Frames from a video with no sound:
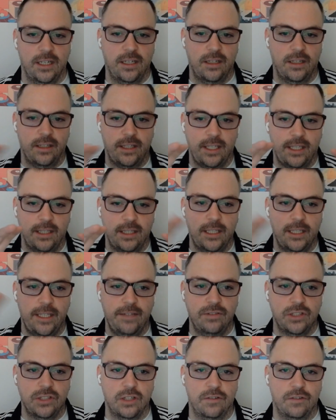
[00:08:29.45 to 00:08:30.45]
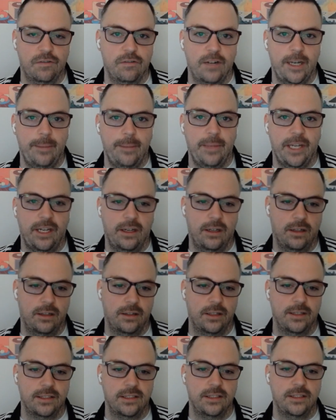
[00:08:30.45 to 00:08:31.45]
The leaves are framing
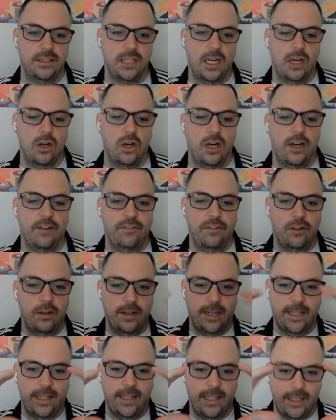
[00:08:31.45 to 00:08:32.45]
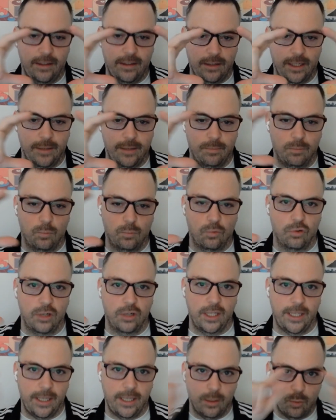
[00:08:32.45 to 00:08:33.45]
this entire offer, and it
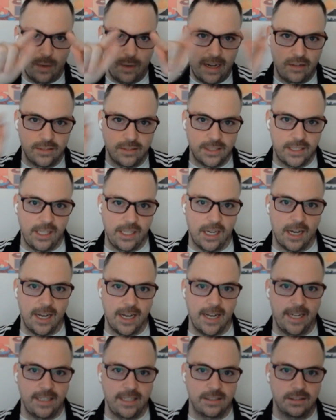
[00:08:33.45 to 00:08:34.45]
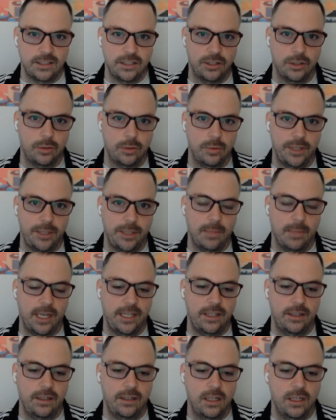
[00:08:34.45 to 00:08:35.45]
rounds the eyes to the green
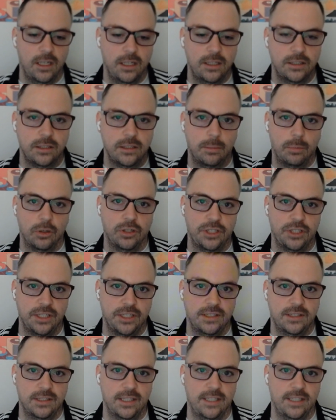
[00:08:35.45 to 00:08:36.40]
button to purchase.